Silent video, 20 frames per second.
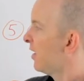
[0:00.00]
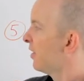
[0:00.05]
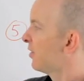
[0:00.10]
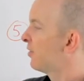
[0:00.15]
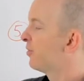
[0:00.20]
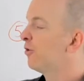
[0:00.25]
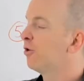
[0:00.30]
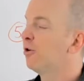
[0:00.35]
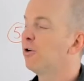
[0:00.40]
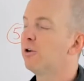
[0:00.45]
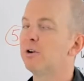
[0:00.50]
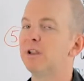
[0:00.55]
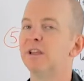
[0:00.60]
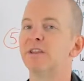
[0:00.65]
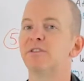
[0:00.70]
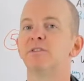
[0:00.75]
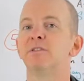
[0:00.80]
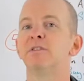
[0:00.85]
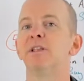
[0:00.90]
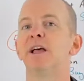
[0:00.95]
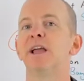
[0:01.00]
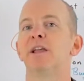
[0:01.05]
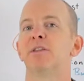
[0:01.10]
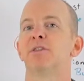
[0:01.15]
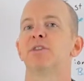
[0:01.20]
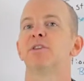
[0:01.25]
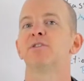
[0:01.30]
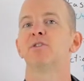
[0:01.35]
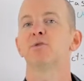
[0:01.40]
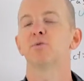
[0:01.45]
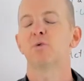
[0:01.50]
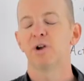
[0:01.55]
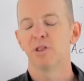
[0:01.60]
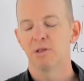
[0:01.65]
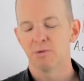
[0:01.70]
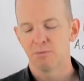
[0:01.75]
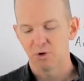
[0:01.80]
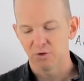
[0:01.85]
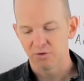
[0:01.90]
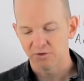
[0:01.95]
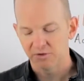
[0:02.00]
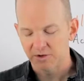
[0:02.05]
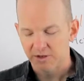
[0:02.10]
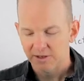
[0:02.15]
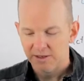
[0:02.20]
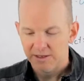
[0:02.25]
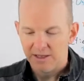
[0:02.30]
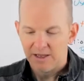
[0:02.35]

Third is length. This is one of the most